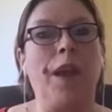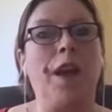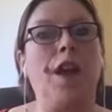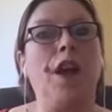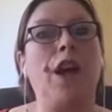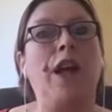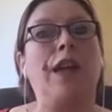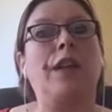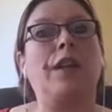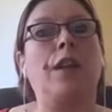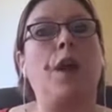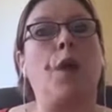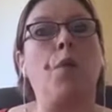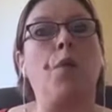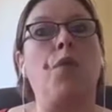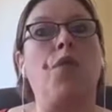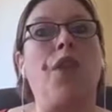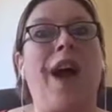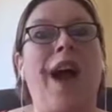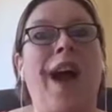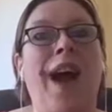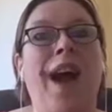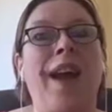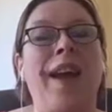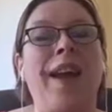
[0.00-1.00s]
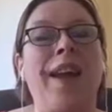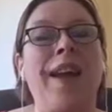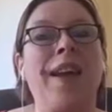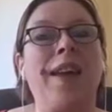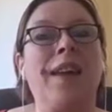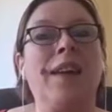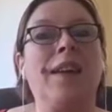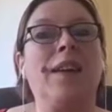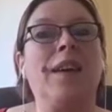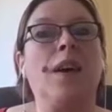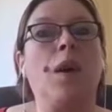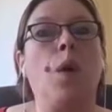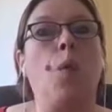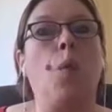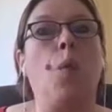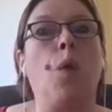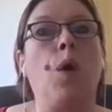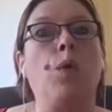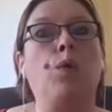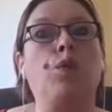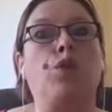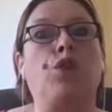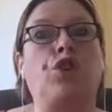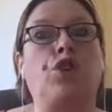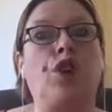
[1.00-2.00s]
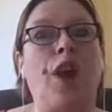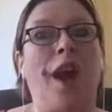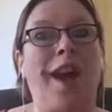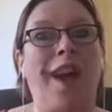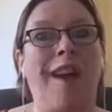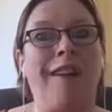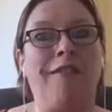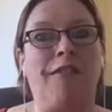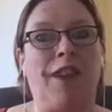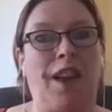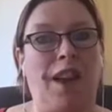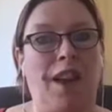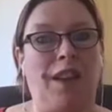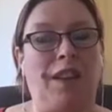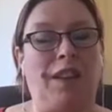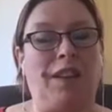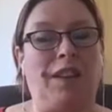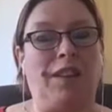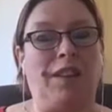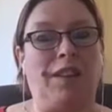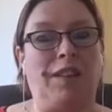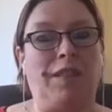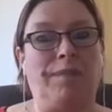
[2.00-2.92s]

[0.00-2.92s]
So they will share it,